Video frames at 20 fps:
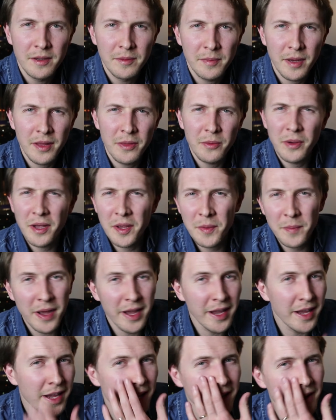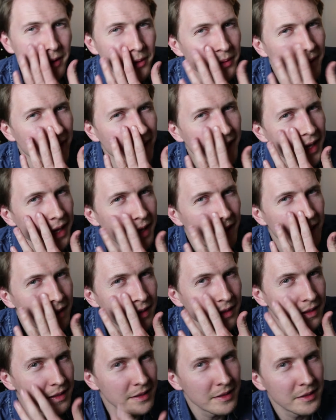By the way, am I kind of red?
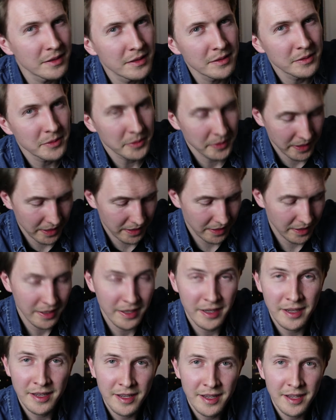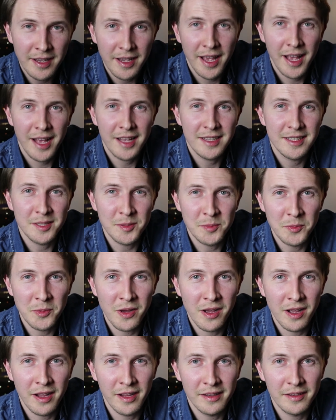We had some
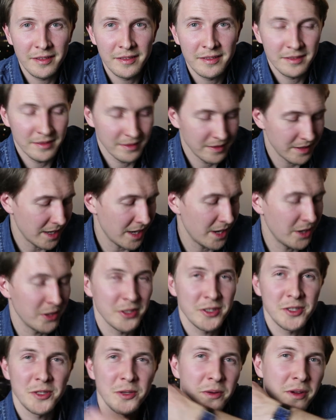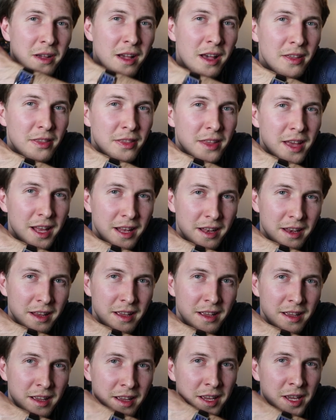wine. I also got that
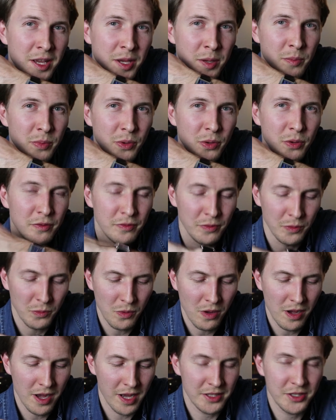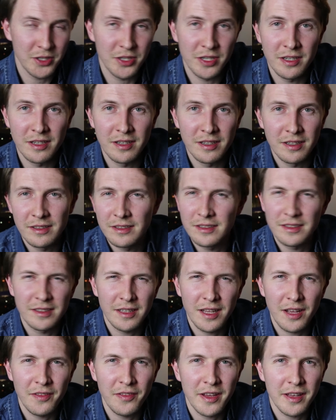beautiful watch.
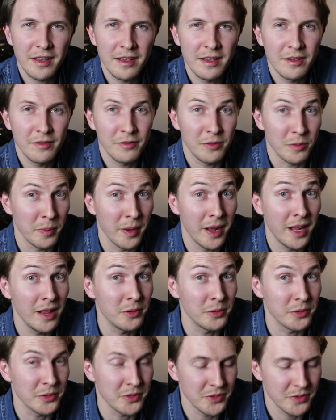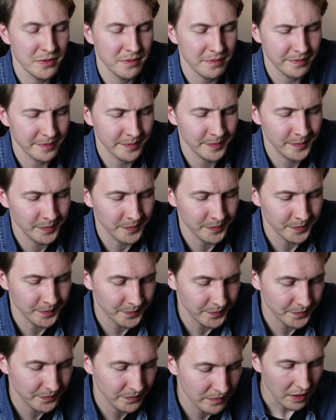Love it. From Belarus.
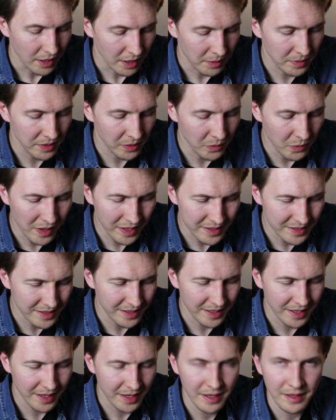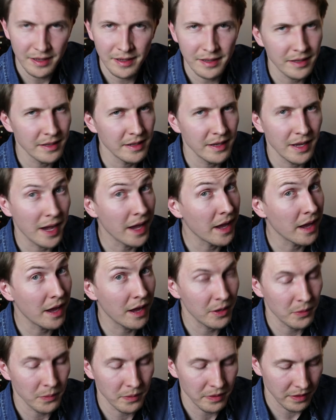Email once again. I
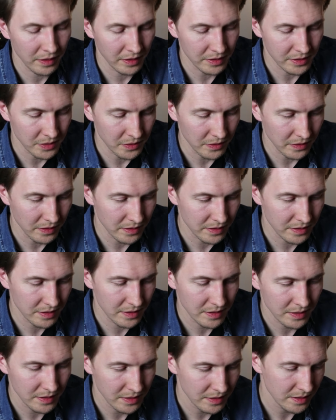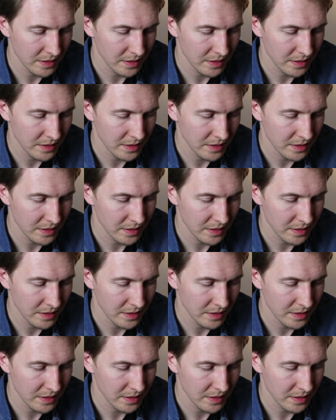hate when they do this.